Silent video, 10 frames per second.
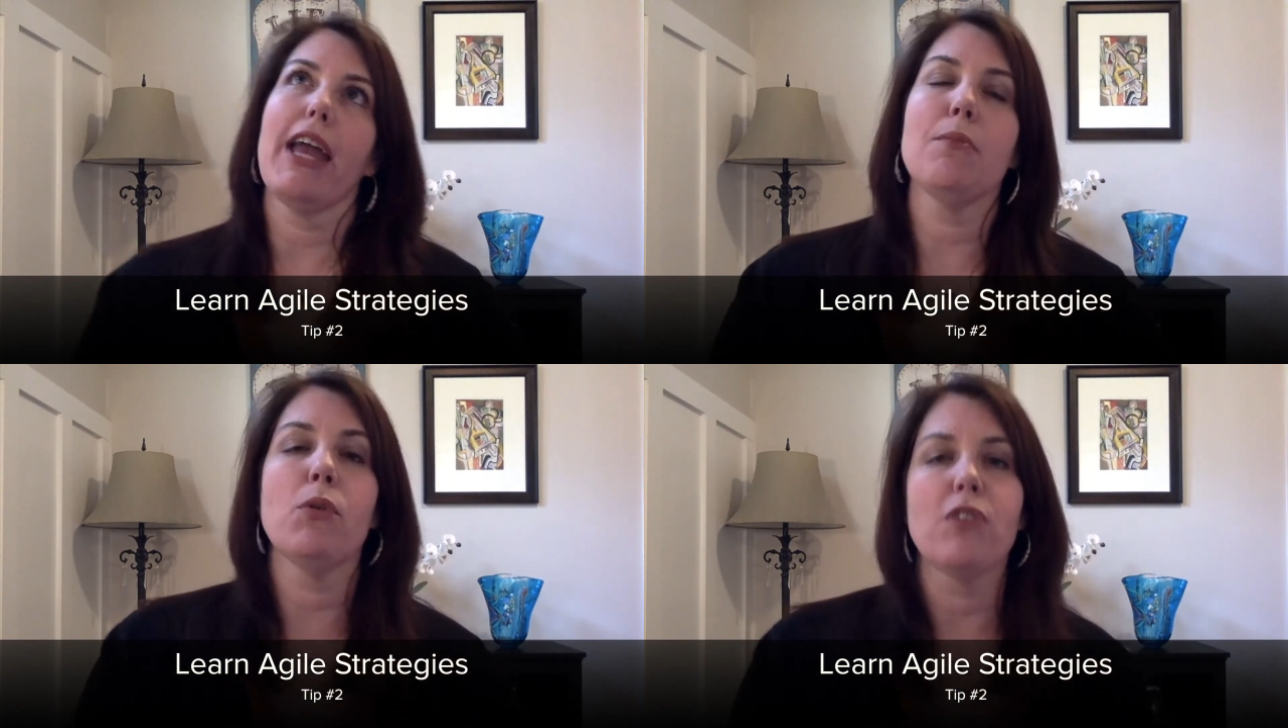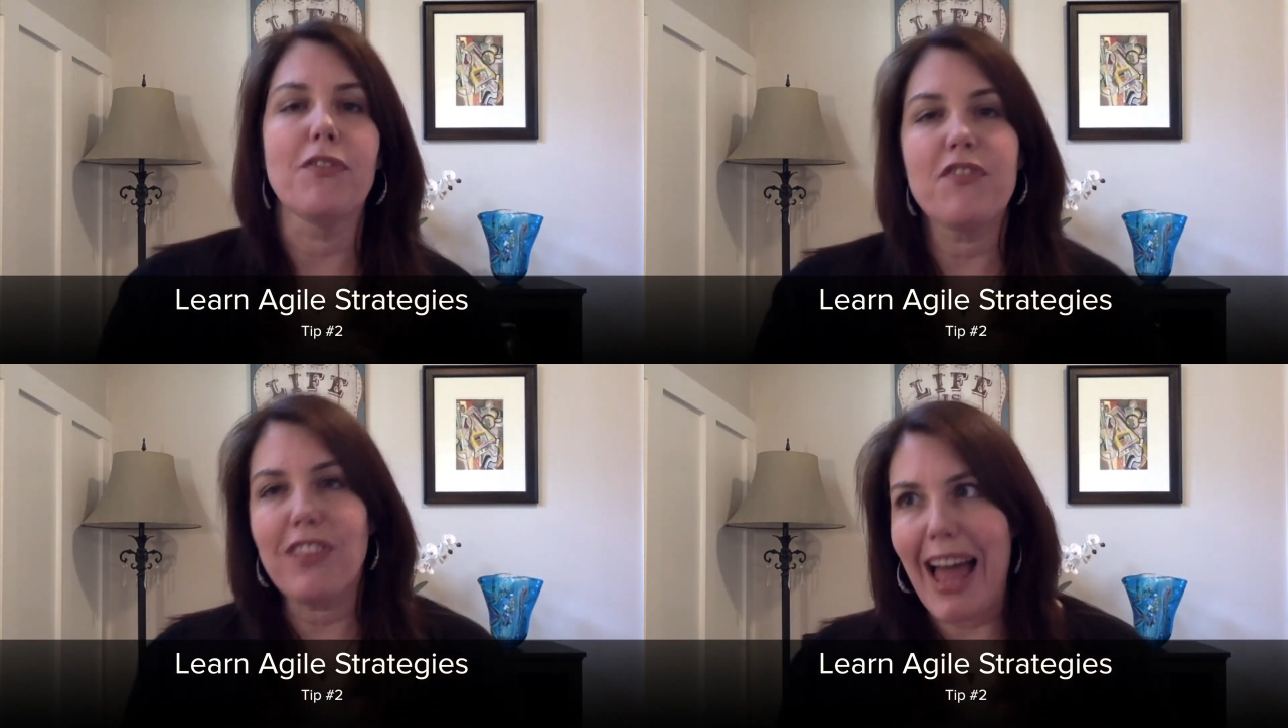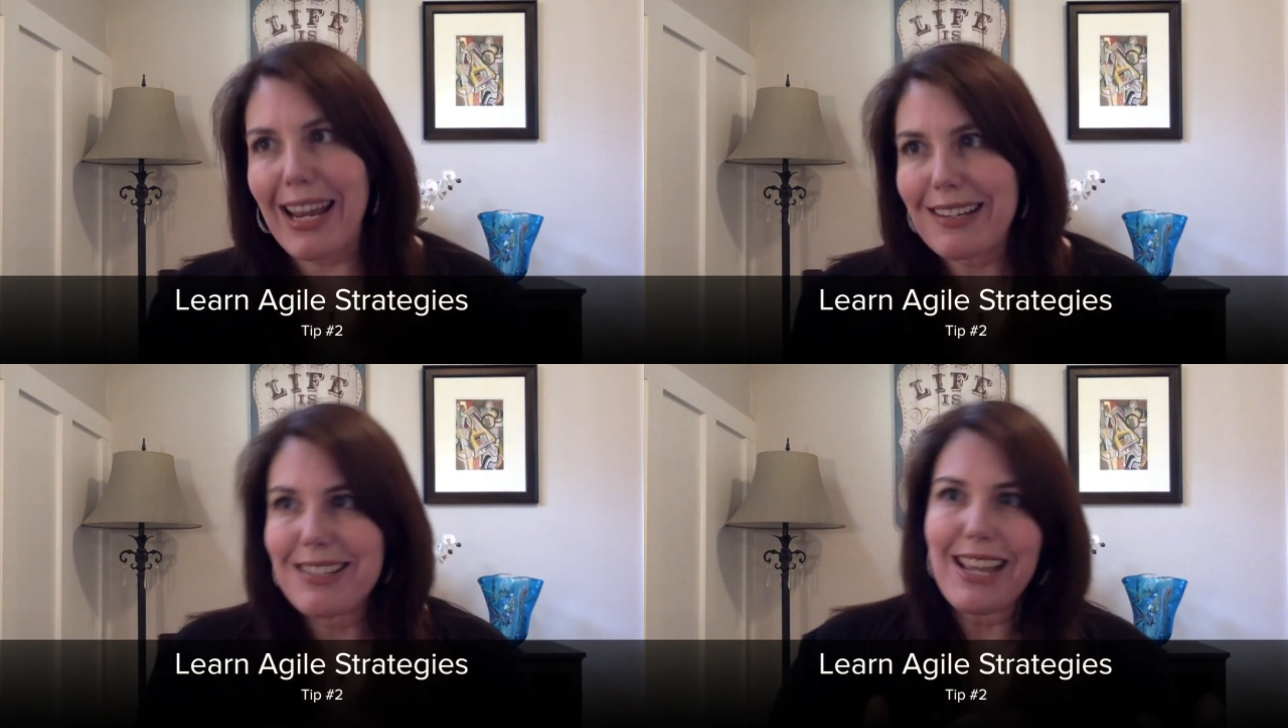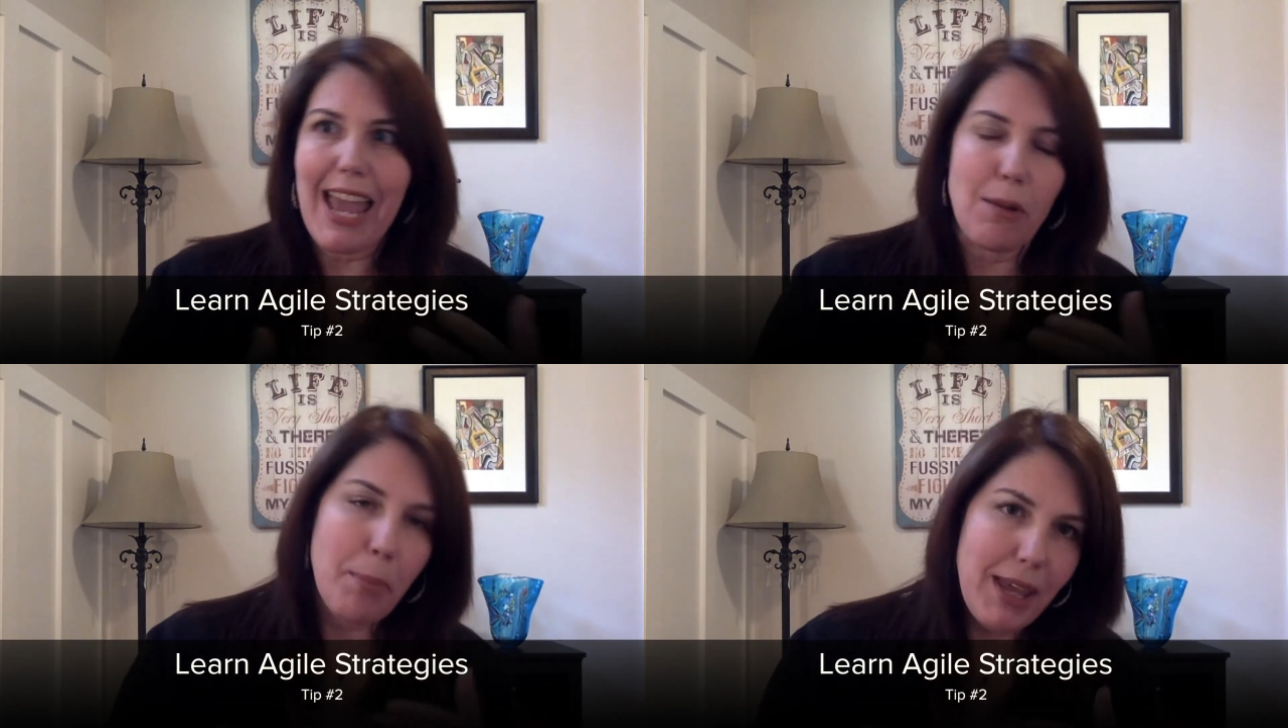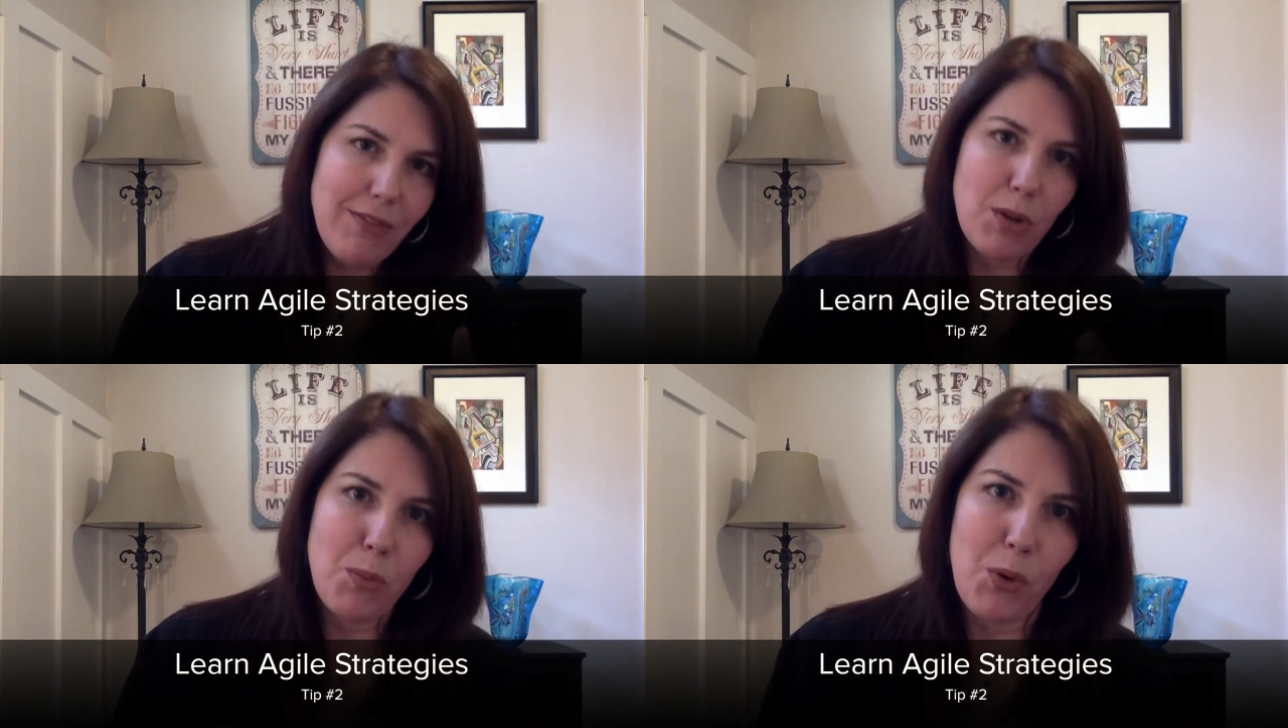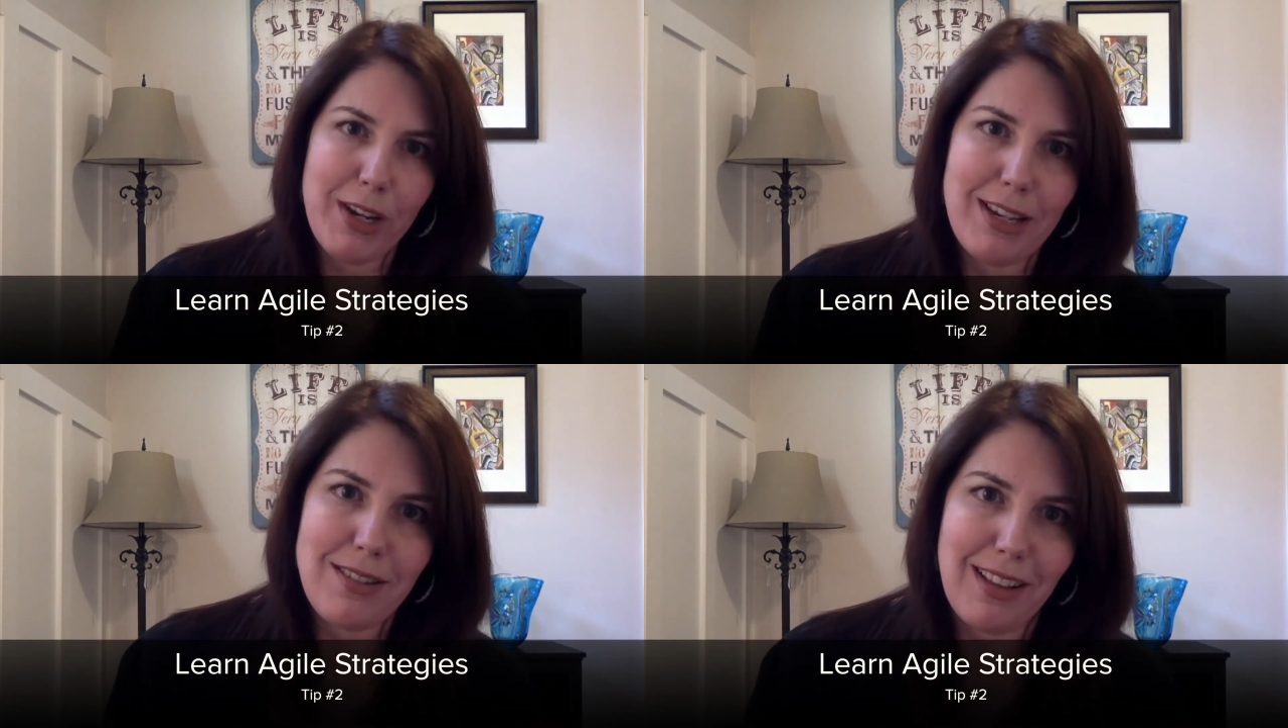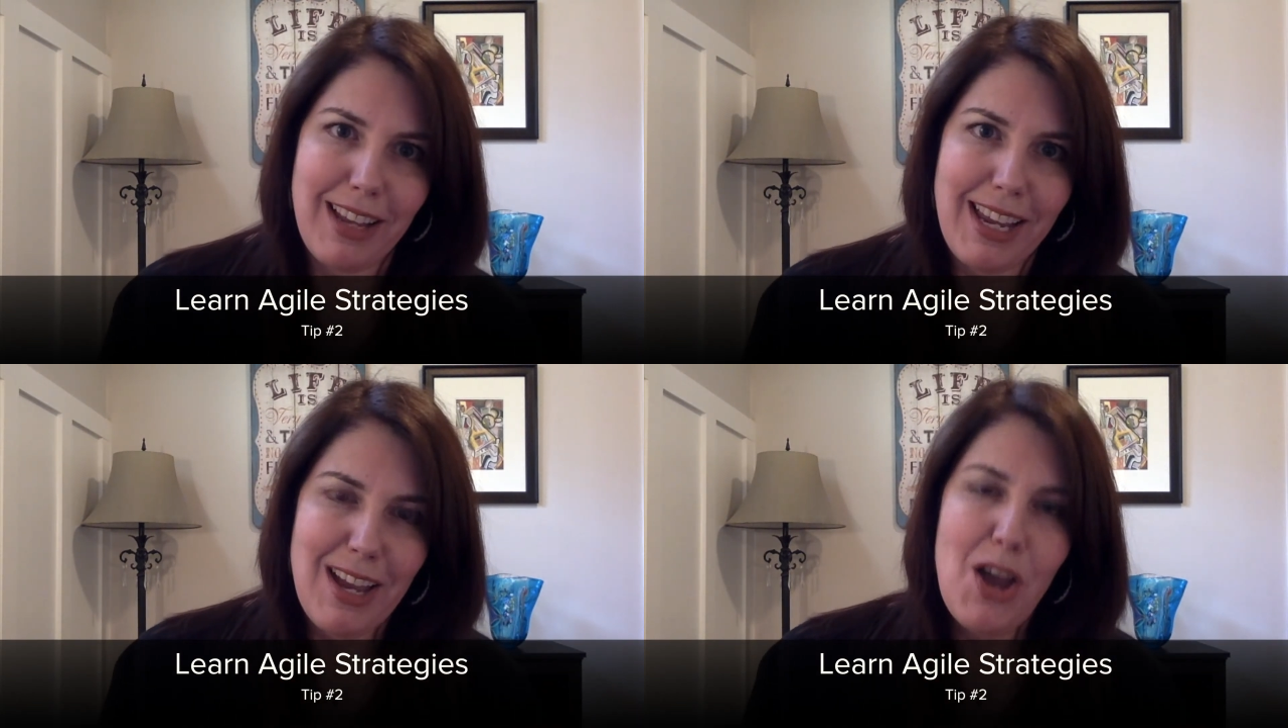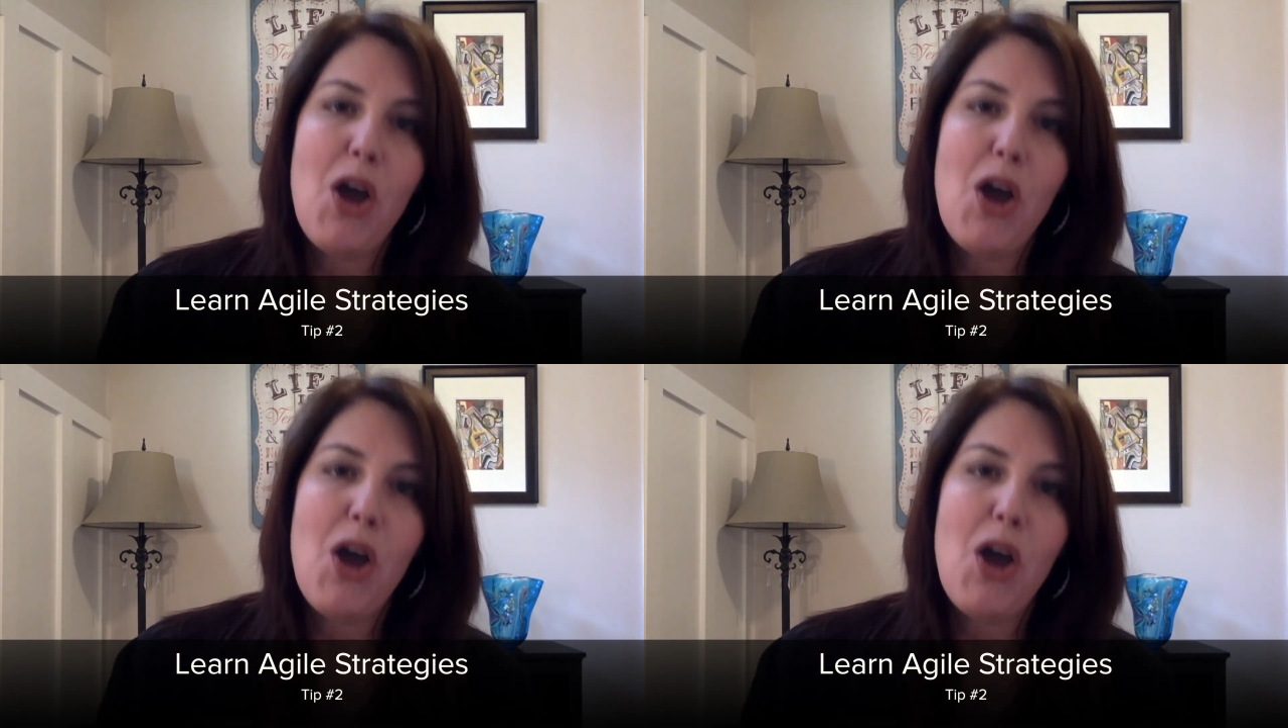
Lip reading: able to flex and pivot more easily,